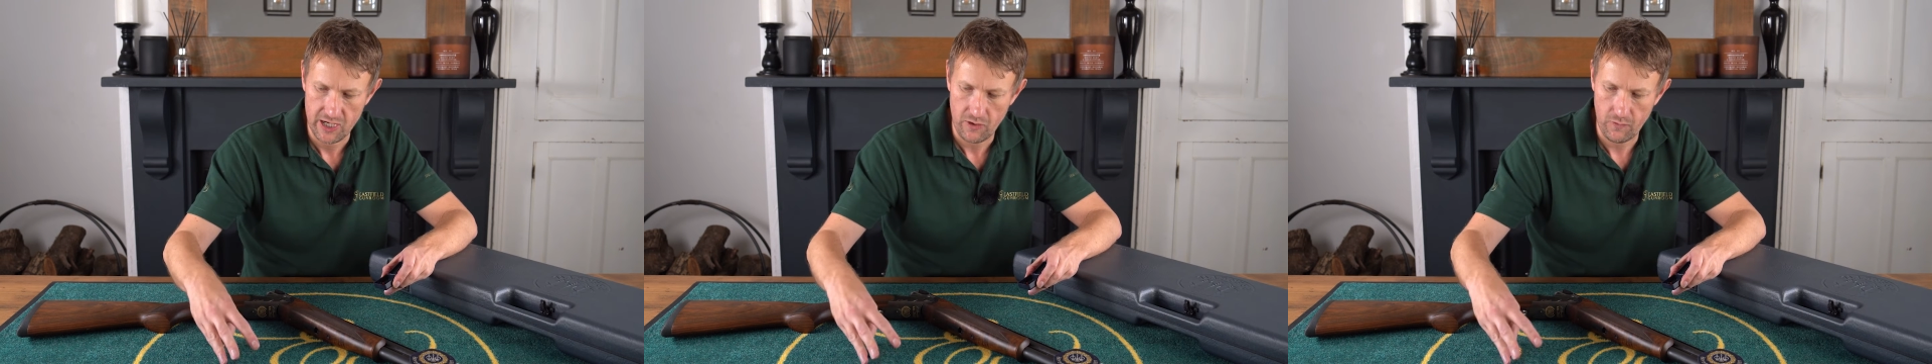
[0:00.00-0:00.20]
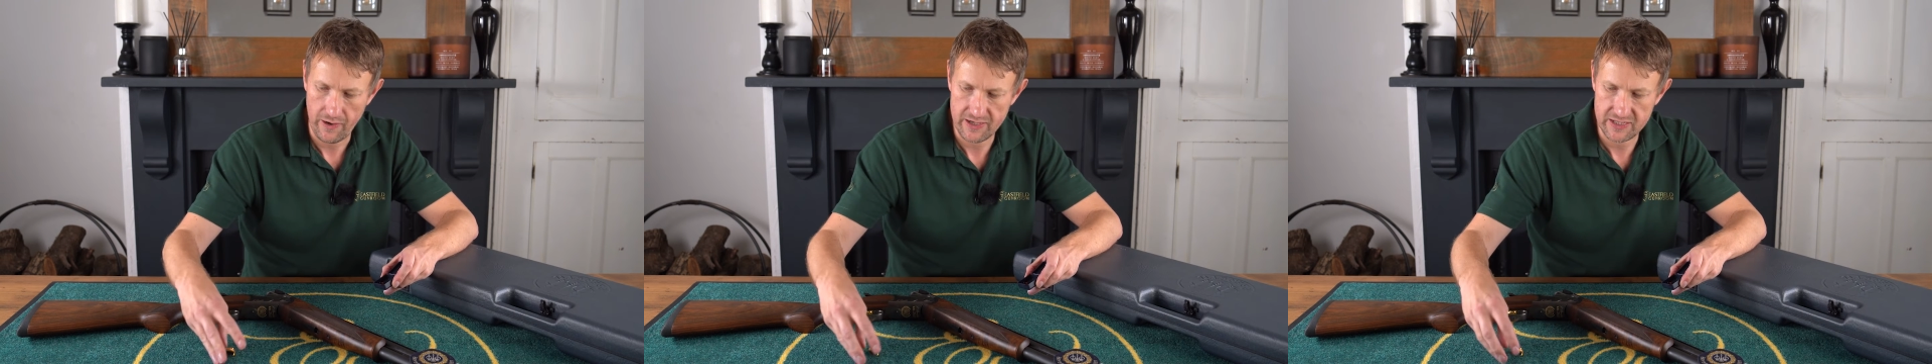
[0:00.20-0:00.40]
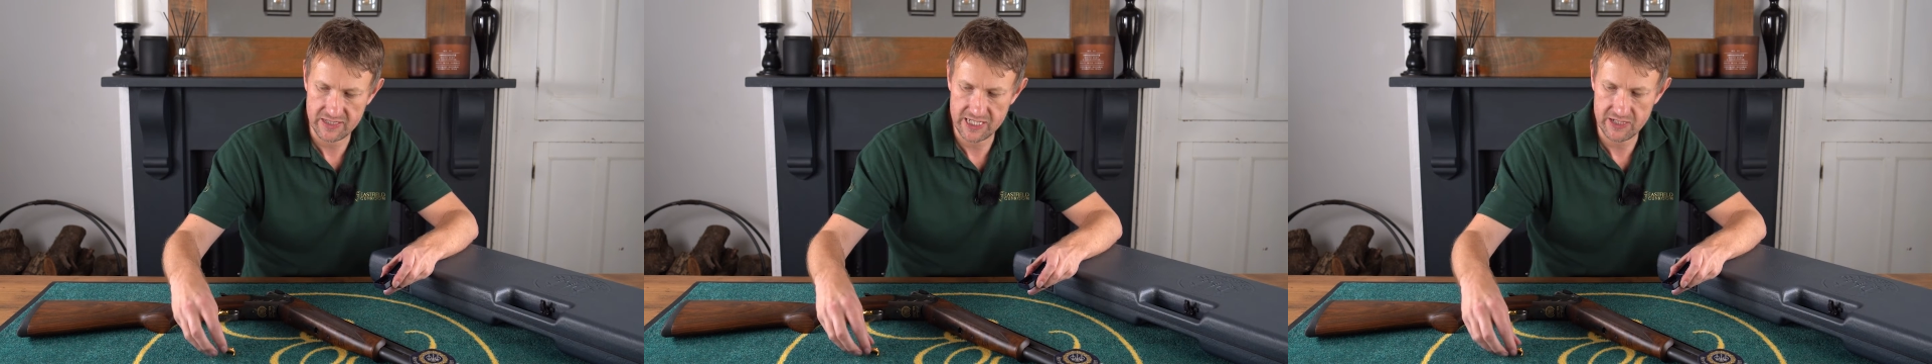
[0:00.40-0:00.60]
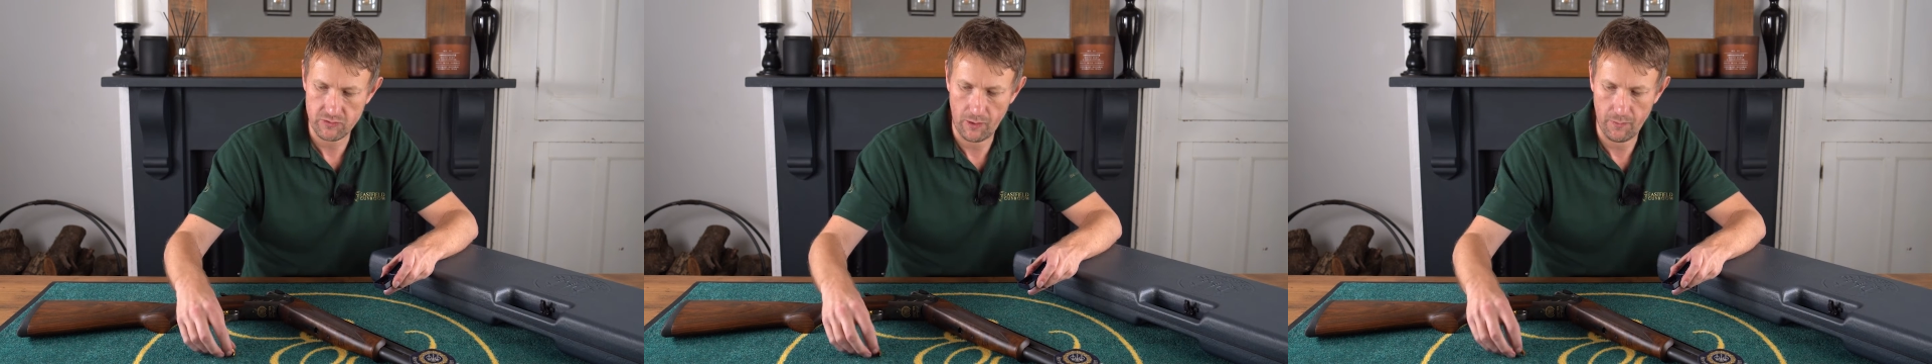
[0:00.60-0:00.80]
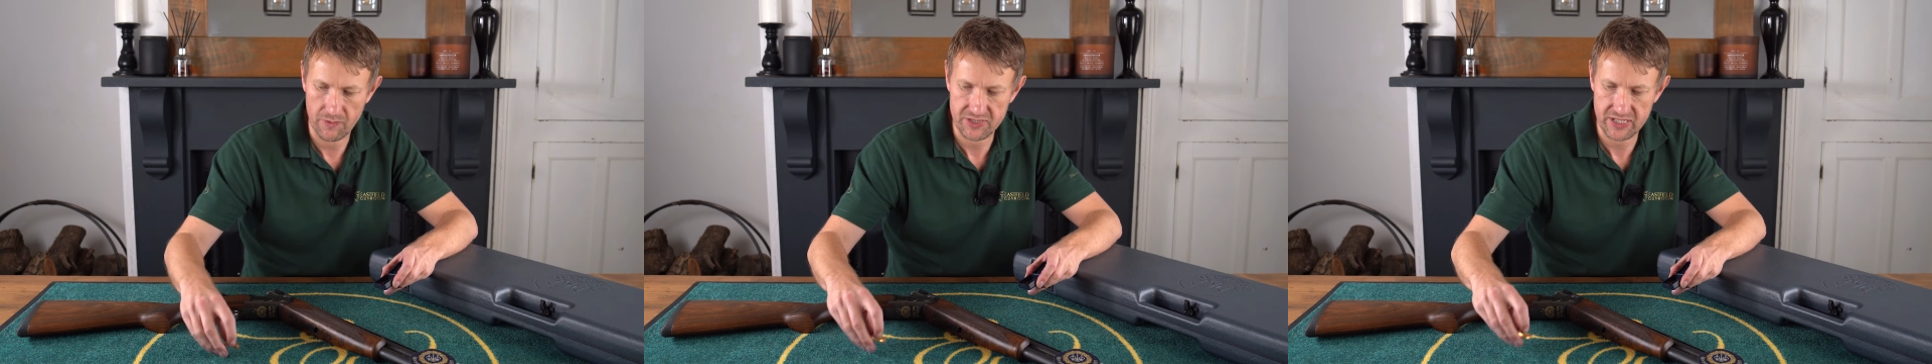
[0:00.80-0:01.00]
Whereas this
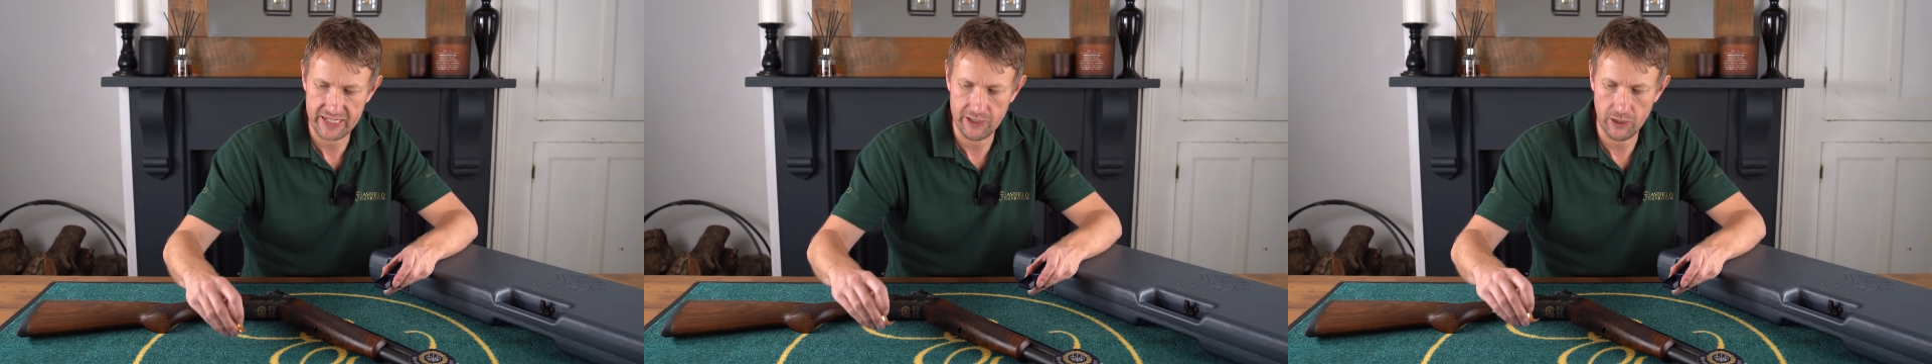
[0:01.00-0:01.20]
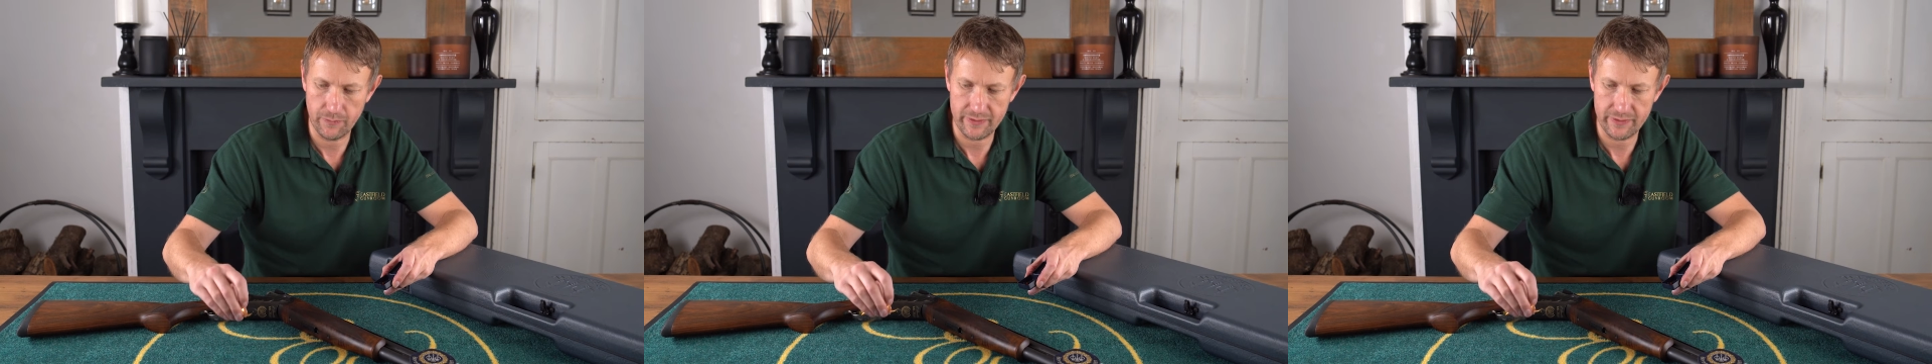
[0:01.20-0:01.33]
one was a little